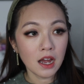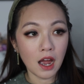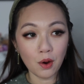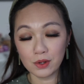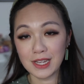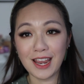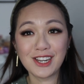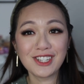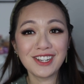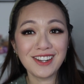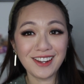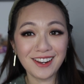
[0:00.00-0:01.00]
I was
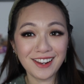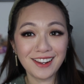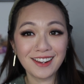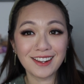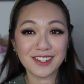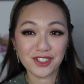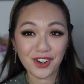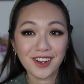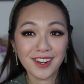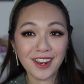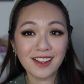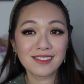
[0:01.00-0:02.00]
actually eating and
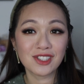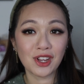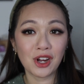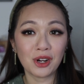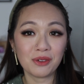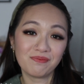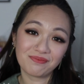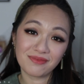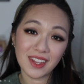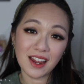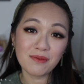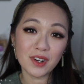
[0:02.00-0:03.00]
drinking, so
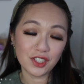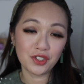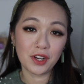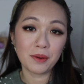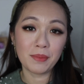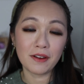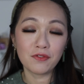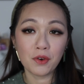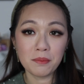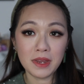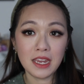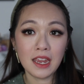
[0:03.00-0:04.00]
I'm not sure, but for
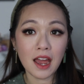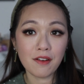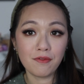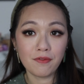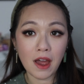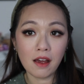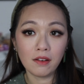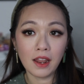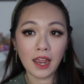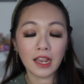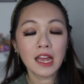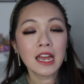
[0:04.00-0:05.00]
me, I felt
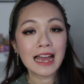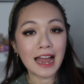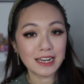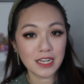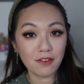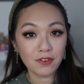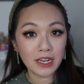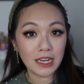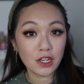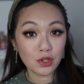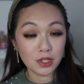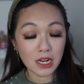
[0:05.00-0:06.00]
like I definitely
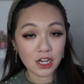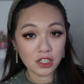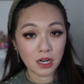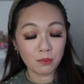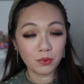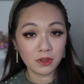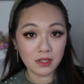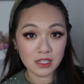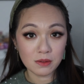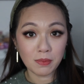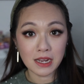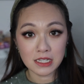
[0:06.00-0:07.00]
need to touch up with
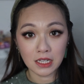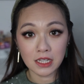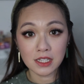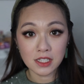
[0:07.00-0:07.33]
this particular